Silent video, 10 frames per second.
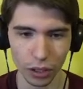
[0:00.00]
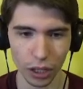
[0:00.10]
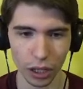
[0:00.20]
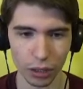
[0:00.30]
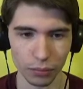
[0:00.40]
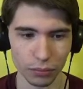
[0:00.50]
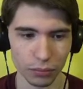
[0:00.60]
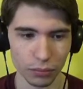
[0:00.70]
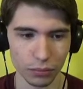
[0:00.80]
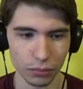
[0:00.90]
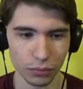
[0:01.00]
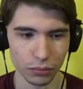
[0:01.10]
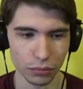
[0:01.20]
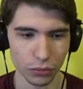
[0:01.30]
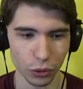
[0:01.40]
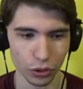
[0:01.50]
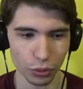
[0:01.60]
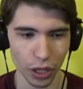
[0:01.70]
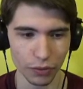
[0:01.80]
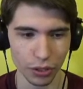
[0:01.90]
Um, or
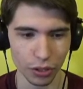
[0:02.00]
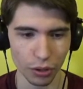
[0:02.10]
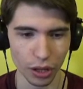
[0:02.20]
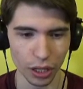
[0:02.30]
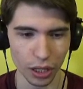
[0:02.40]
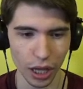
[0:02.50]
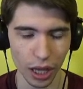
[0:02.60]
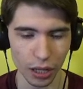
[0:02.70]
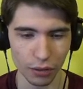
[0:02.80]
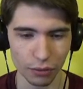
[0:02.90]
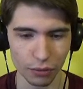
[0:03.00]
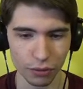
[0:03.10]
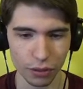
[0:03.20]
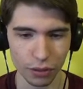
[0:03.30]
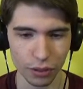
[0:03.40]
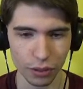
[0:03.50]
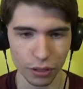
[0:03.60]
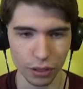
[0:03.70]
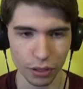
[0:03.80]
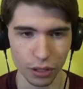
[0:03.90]
do we have to go to the cave?
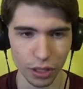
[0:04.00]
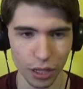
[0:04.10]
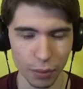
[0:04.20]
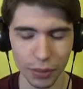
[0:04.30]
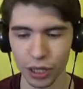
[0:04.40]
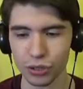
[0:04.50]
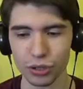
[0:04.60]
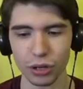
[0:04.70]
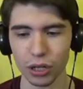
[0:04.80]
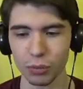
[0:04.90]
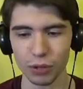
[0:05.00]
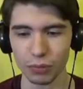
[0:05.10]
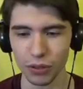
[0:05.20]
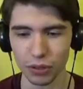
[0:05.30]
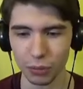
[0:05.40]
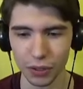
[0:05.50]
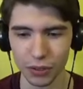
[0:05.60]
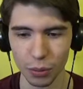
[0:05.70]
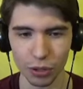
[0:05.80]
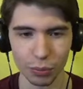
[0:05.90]
I'm not sure. be
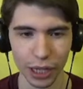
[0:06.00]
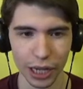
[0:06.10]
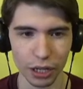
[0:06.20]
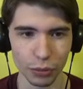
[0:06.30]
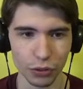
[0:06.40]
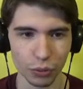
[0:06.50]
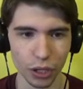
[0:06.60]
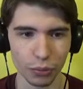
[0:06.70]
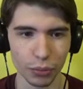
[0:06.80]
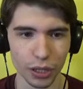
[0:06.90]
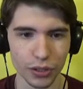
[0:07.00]
mixing up with Platinum as well. But